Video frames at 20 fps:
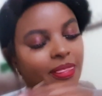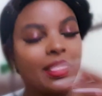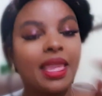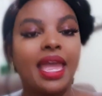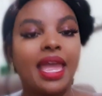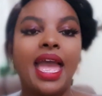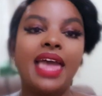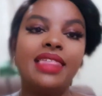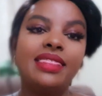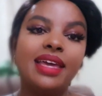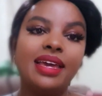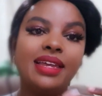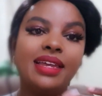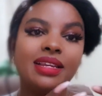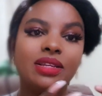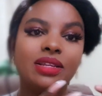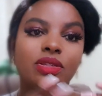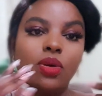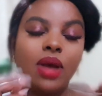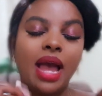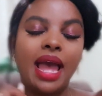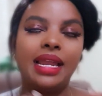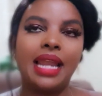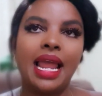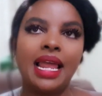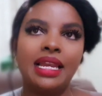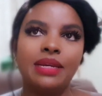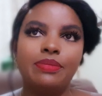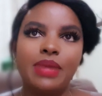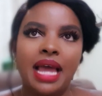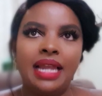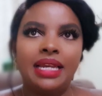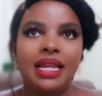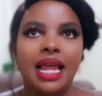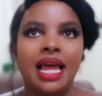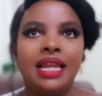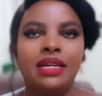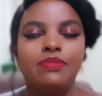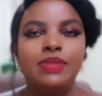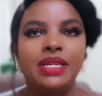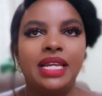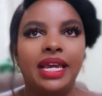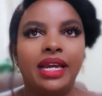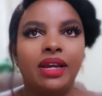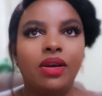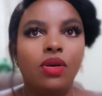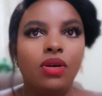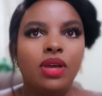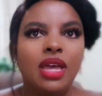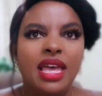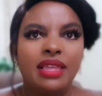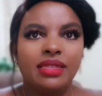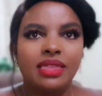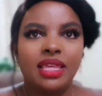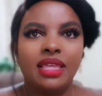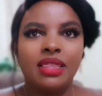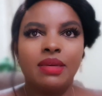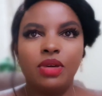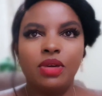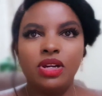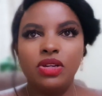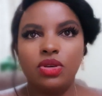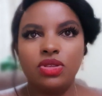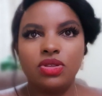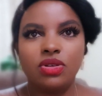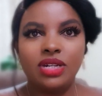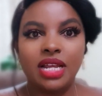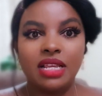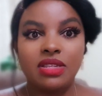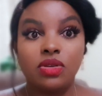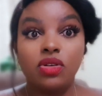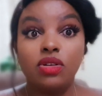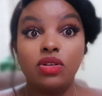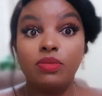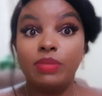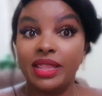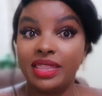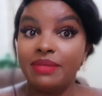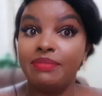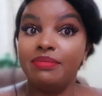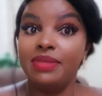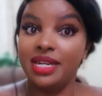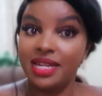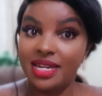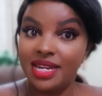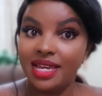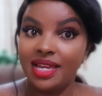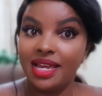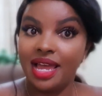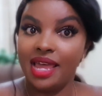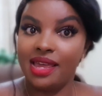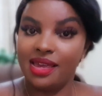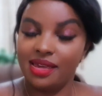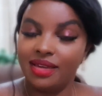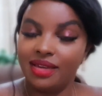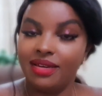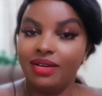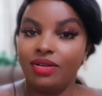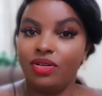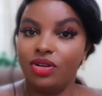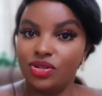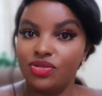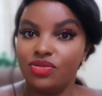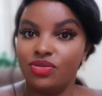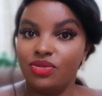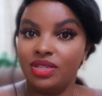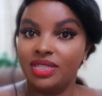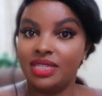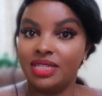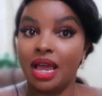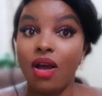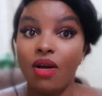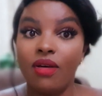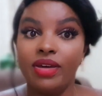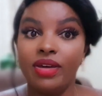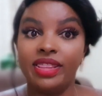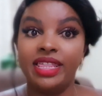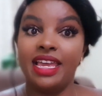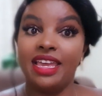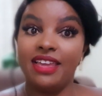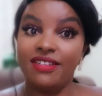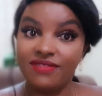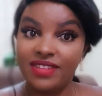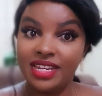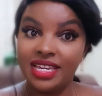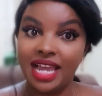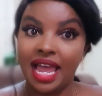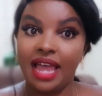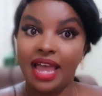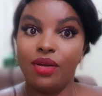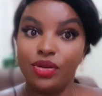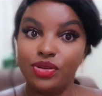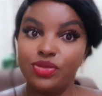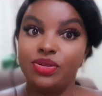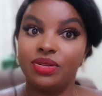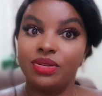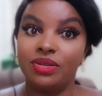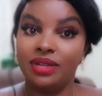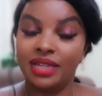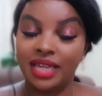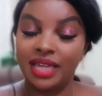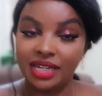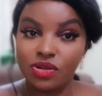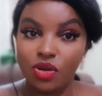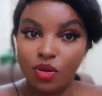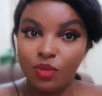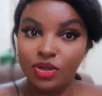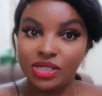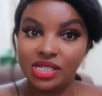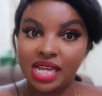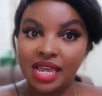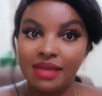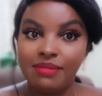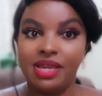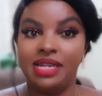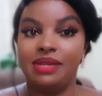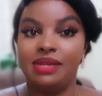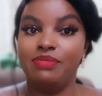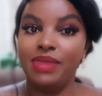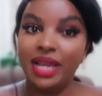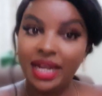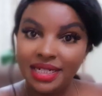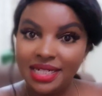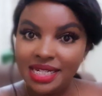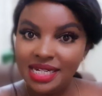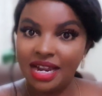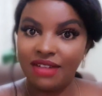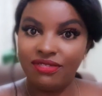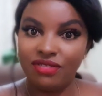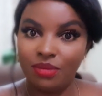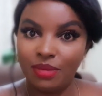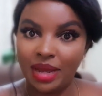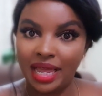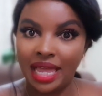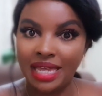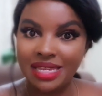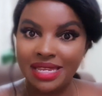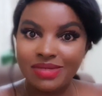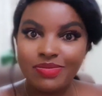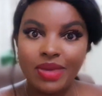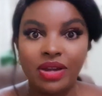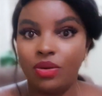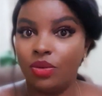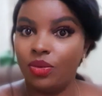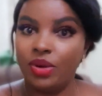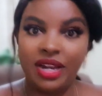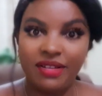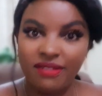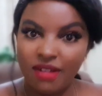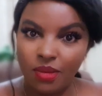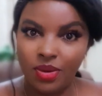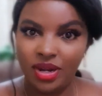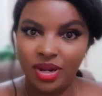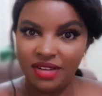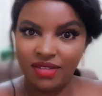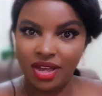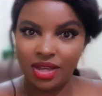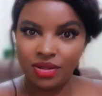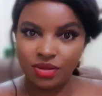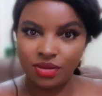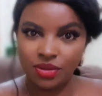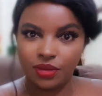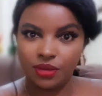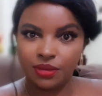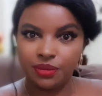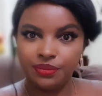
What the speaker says: And then, so I'll be like, oh, the morning was not as good, but the midday, I got to do this. Oh, the evening, I got to get home on time and make dinner for my husband or whatever, you know.